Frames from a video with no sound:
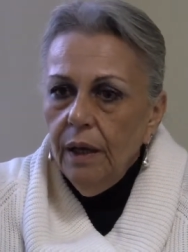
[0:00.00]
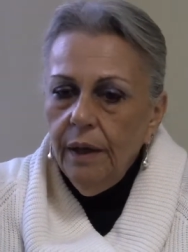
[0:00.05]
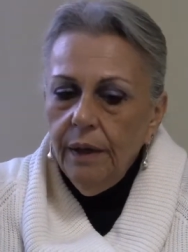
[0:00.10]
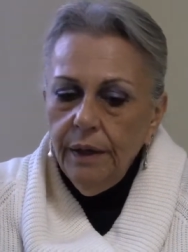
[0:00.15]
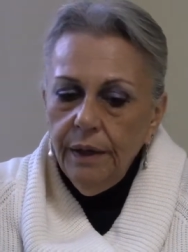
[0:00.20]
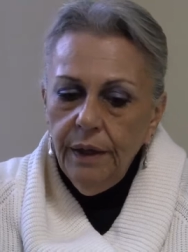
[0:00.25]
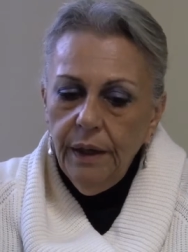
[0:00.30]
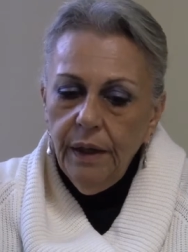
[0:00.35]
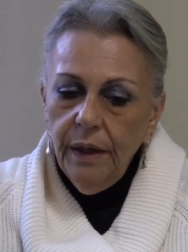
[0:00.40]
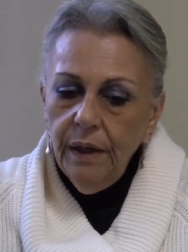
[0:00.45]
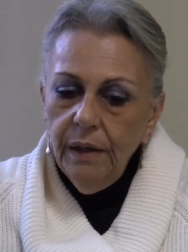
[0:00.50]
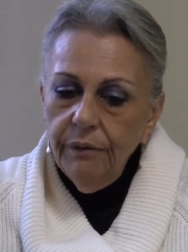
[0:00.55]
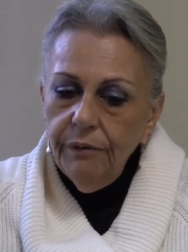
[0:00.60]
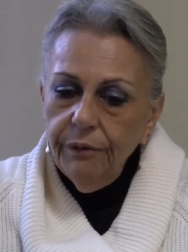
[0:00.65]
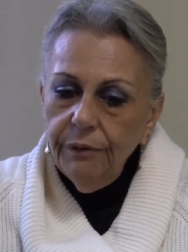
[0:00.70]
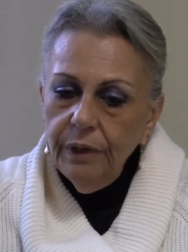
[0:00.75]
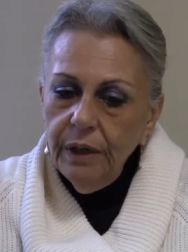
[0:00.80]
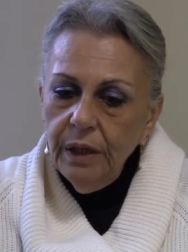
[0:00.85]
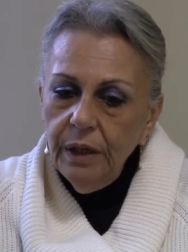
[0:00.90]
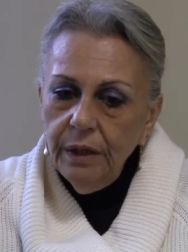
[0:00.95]
And
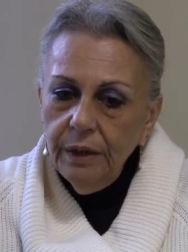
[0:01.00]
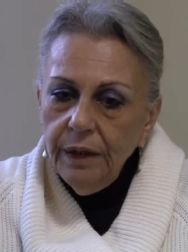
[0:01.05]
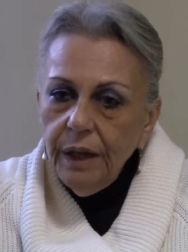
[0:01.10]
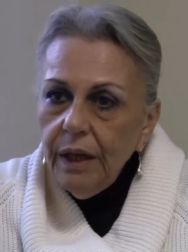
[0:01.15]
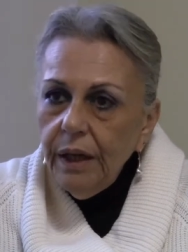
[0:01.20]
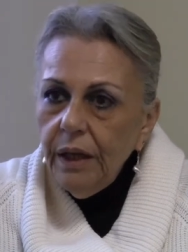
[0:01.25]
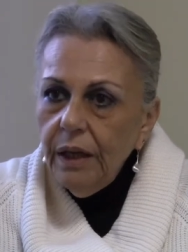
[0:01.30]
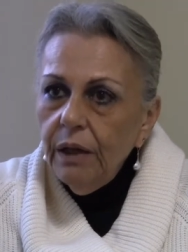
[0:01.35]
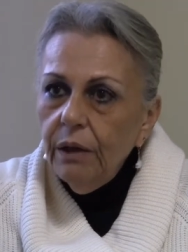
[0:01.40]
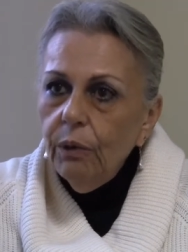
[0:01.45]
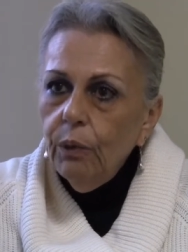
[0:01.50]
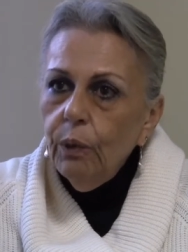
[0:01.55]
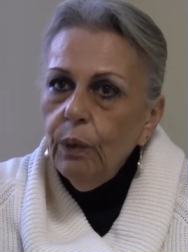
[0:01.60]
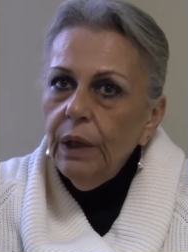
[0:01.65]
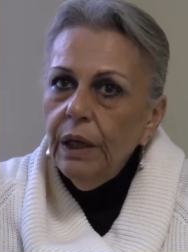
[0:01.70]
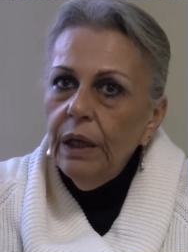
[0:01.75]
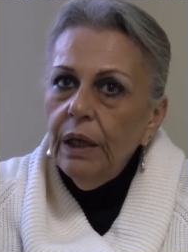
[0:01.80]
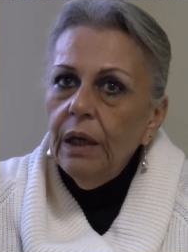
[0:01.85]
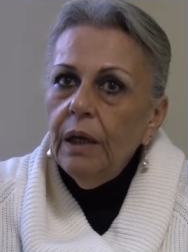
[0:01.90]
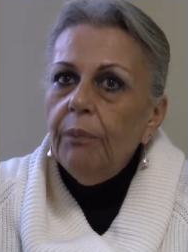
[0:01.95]
every day
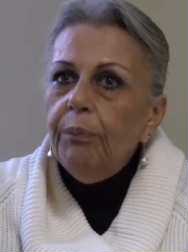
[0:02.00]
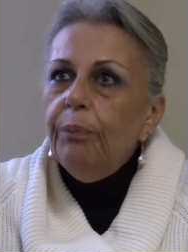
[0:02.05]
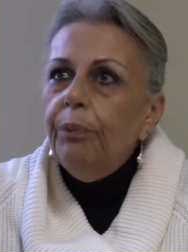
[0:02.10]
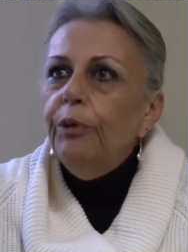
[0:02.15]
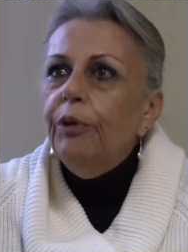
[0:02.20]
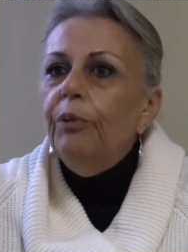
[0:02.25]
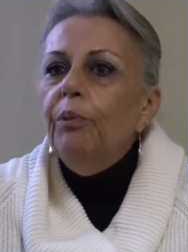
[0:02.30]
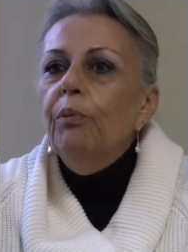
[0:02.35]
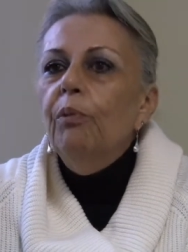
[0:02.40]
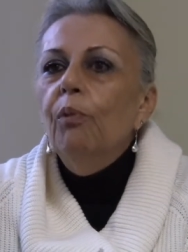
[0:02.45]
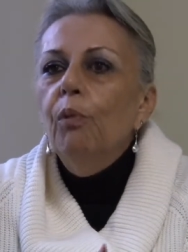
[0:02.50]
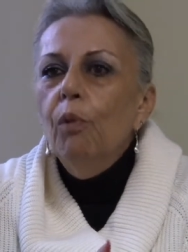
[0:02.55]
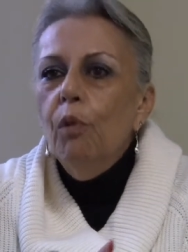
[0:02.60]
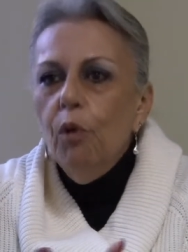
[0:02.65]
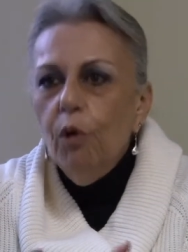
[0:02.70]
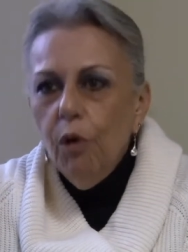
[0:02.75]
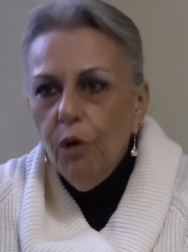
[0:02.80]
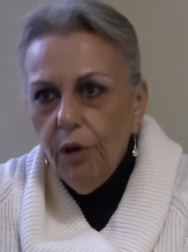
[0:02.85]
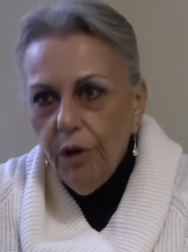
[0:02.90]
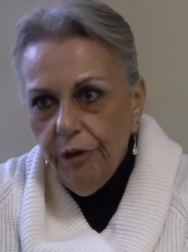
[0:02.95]
we put
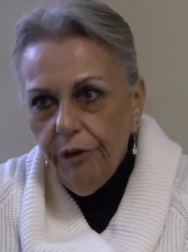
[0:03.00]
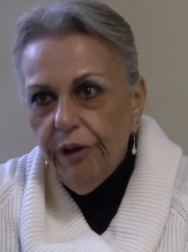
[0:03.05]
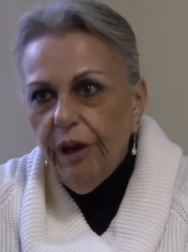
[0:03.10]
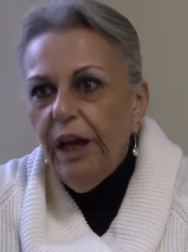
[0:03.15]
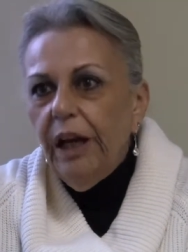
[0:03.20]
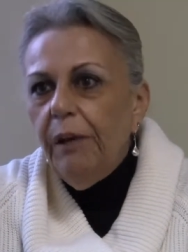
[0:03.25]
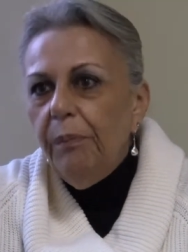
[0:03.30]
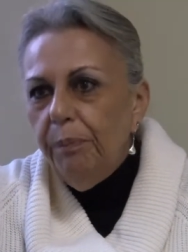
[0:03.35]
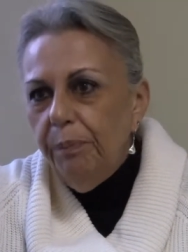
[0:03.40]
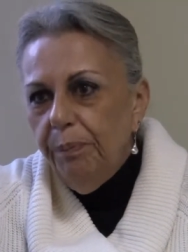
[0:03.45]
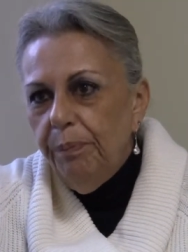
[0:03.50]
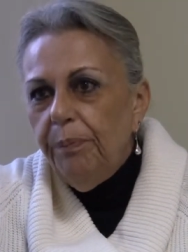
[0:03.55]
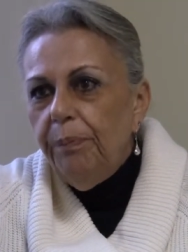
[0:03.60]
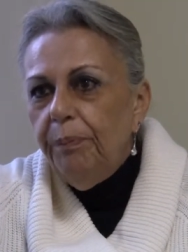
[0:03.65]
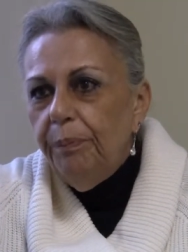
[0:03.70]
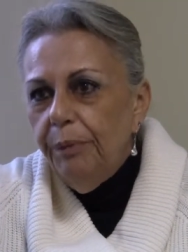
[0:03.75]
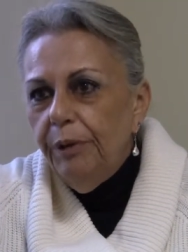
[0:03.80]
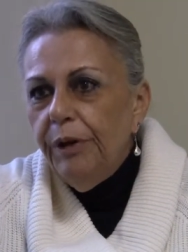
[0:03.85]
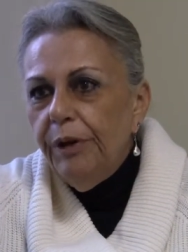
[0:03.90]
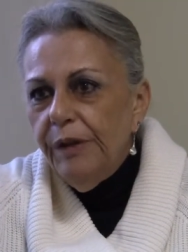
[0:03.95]
more
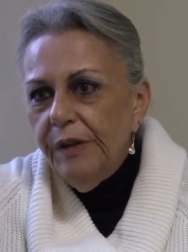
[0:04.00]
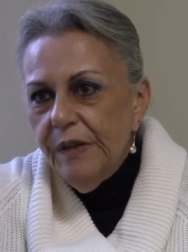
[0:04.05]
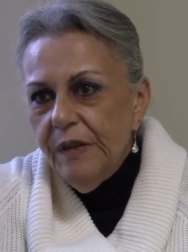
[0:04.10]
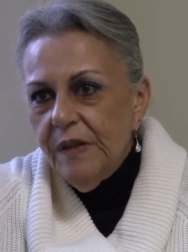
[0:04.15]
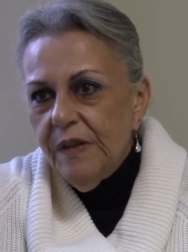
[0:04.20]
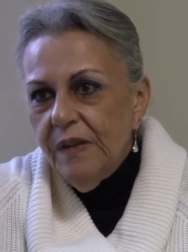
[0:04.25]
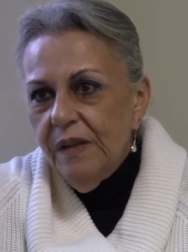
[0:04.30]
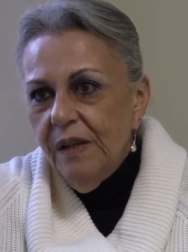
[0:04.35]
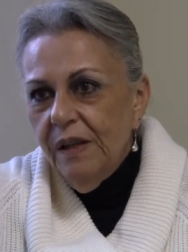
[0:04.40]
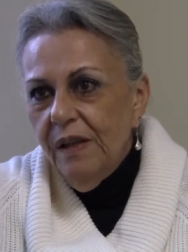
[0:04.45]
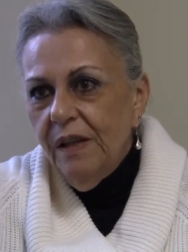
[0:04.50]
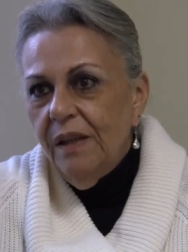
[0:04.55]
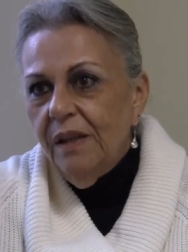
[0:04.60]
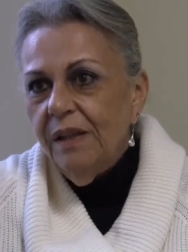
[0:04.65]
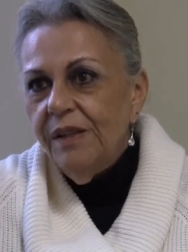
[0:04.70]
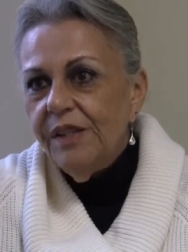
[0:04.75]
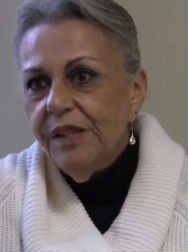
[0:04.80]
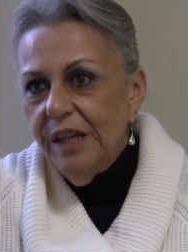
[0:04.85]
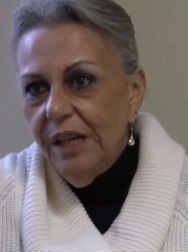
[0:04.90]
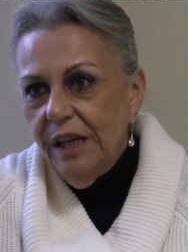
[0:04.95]
rapists
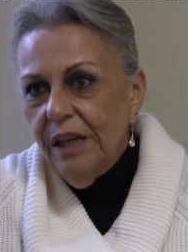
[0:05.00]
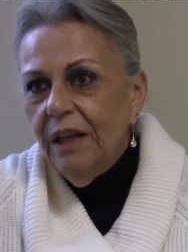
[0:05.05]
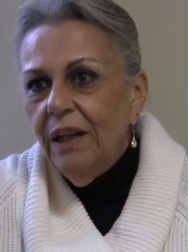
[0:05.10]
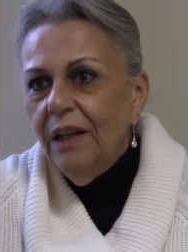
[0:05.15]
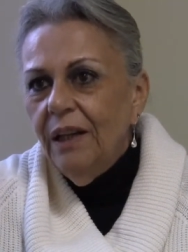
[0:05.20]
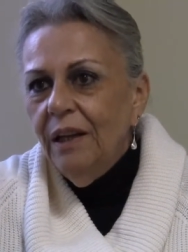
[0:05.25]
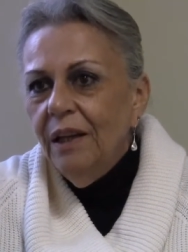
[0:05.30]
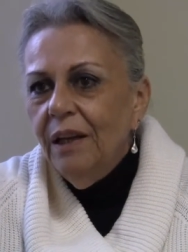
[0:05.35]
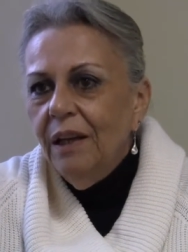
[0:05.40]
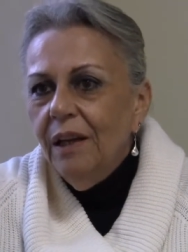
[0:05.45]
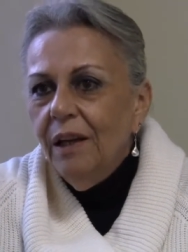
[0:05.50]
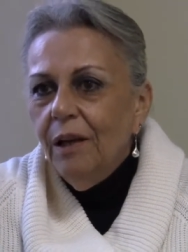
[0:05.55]
in jail,